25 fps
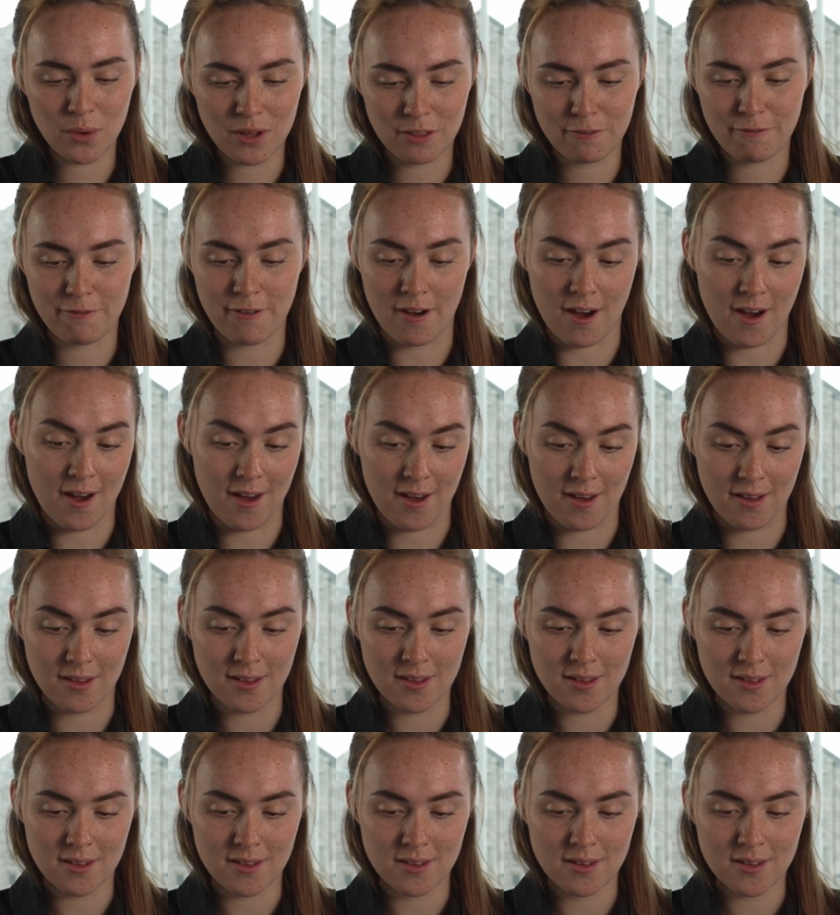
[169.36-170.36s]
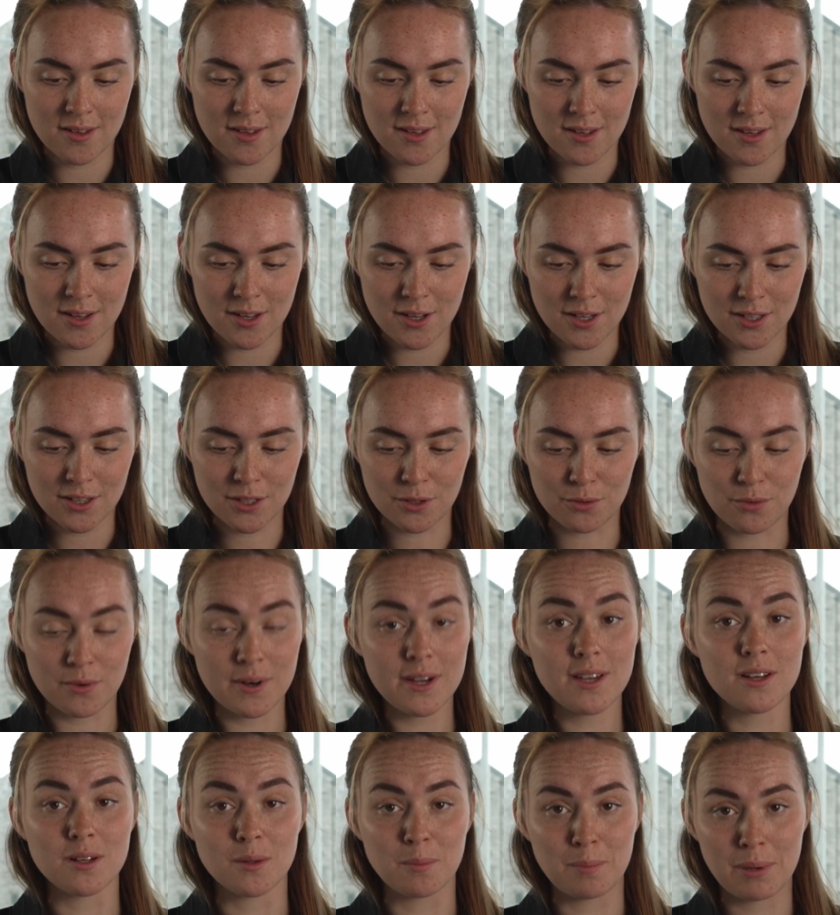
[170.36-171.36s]
with fire, the
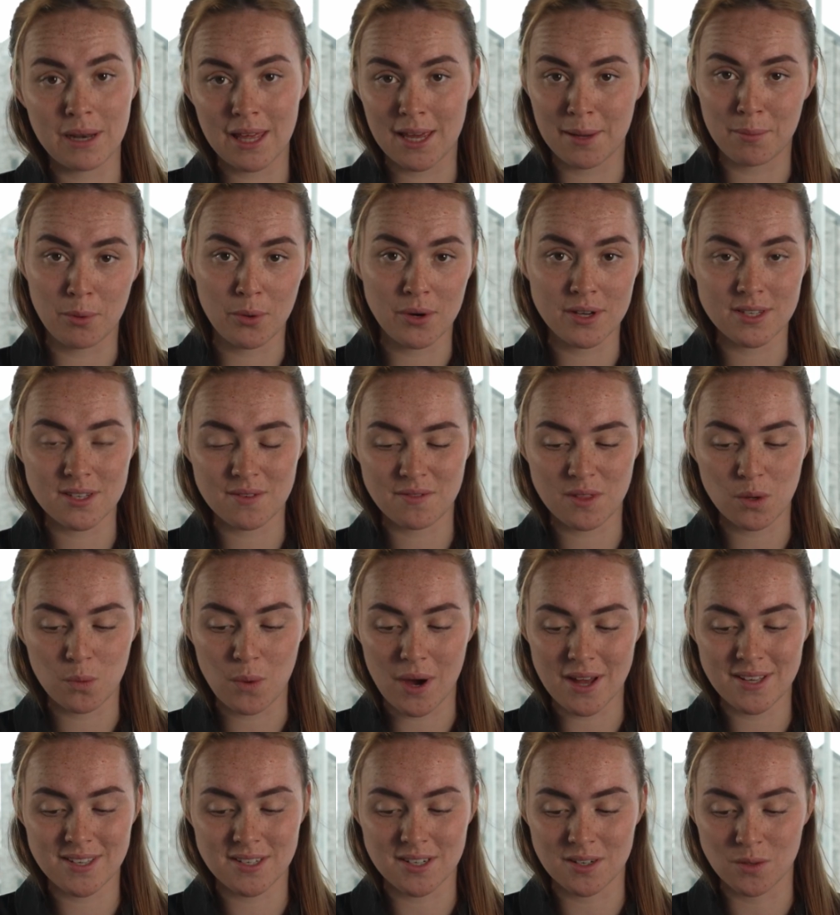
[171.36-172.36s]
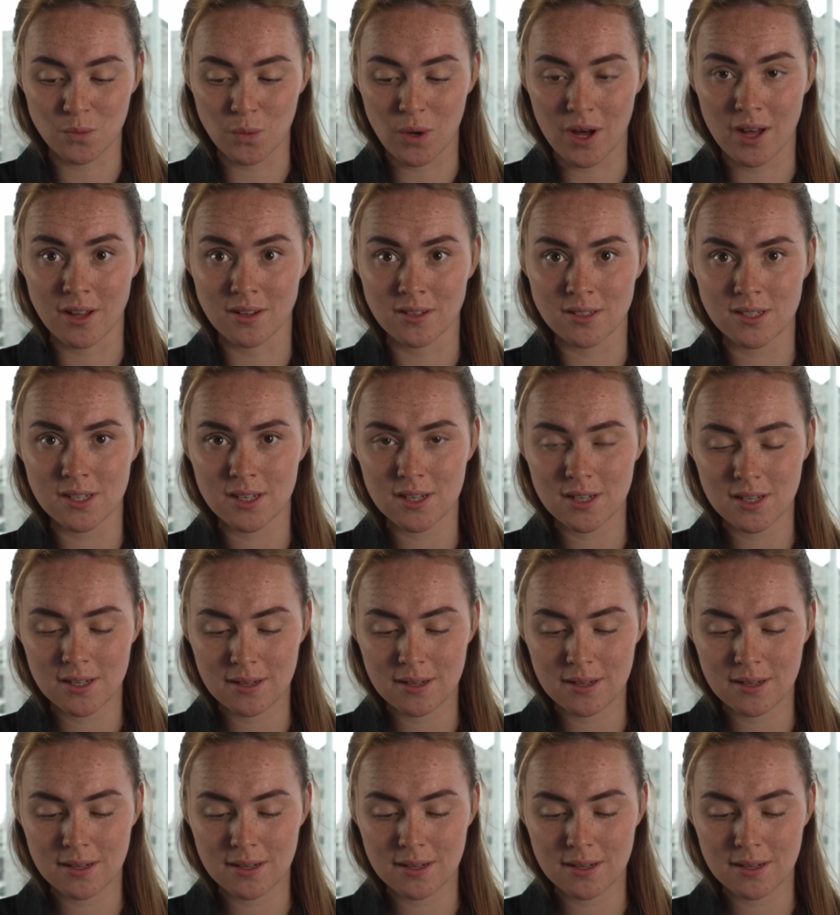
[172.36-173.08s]
real playboys of the Western world.